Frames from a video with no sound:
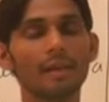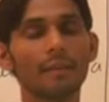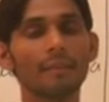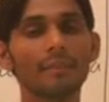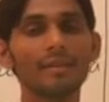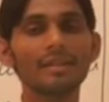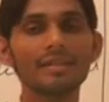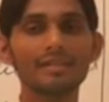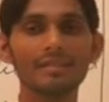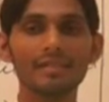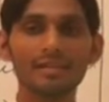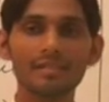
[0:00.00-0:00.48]

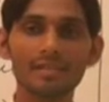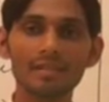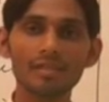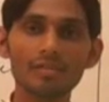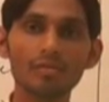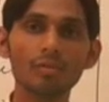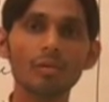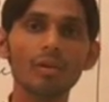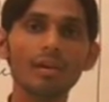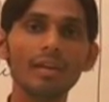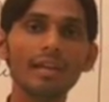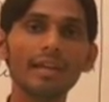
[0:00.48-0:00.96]
means nurses
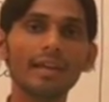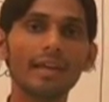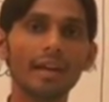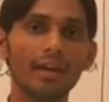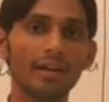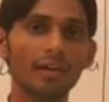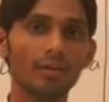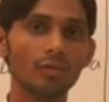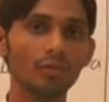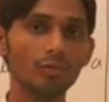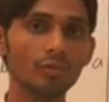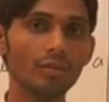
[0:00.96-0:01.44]
only
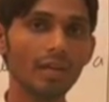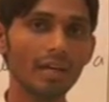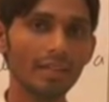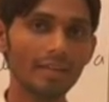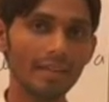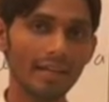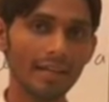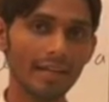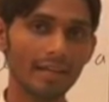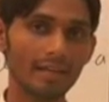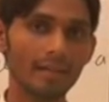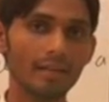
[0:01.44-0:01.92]
can do
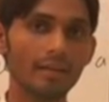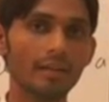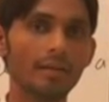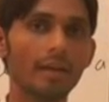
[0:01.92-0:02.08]
that